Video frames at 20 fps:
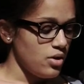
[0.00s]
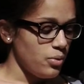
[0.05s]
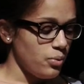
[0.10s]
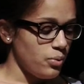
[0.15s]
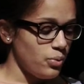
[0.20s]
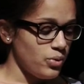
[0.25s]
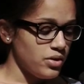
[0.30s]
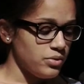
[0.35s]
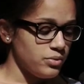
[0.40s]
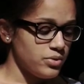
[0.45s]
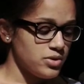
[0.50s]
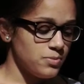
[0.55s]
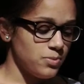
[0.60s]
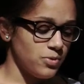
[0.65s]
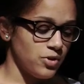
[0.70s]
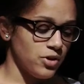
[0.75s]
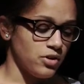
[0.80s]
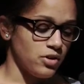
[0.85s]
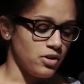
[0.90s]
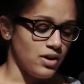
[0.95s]
Wind was
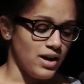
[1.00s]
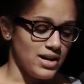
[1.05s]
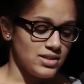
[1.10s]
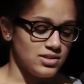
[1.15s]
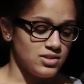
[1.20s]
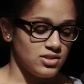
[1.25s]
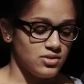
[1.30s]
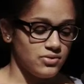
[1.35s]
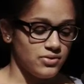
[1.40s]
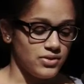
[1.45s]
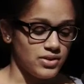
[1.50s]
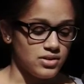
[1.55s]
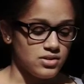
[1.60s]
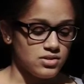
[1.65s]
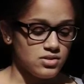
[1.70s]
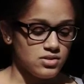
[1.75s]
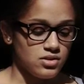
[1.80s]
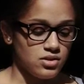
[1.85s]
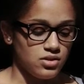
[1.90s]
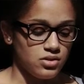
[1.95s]
blowing on Ashley's
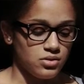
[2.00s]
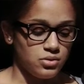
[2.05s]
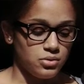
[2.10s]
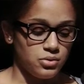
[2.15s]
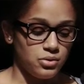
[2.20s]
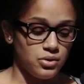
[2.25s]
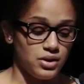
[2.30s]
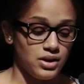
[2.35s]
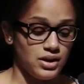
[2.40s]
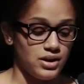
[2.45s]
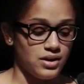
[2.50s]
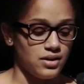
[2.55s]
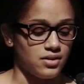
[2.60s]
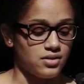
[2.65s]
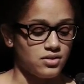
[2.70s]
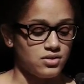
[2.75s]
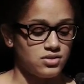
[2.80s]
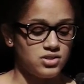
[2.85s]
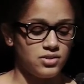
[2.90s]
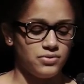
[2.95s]
face, through her
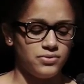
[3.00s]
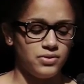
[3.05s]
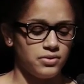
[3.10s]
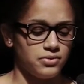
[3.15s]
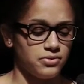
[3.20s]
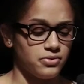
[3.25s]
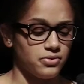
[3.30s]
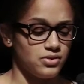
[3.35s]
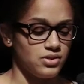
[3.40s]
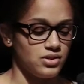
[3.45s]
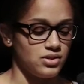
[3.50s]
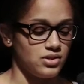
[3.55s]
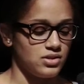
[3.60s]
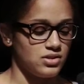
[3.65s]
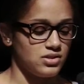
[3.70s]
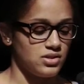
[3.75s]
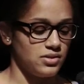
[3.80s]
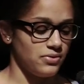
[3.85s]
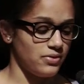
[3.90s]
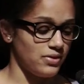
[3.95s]
hair. She felt free.
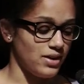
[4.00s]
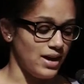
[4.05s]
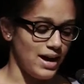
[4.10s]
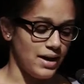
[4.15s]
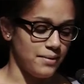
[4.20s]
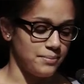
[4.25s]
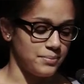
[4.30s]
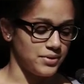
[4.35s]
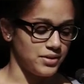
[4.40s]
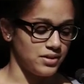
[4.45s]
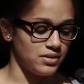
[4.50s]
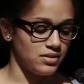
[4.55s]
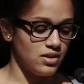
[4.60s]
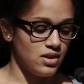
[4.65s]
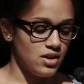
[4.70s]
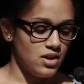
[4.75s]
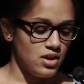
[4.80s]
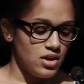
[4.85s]
She felt happy.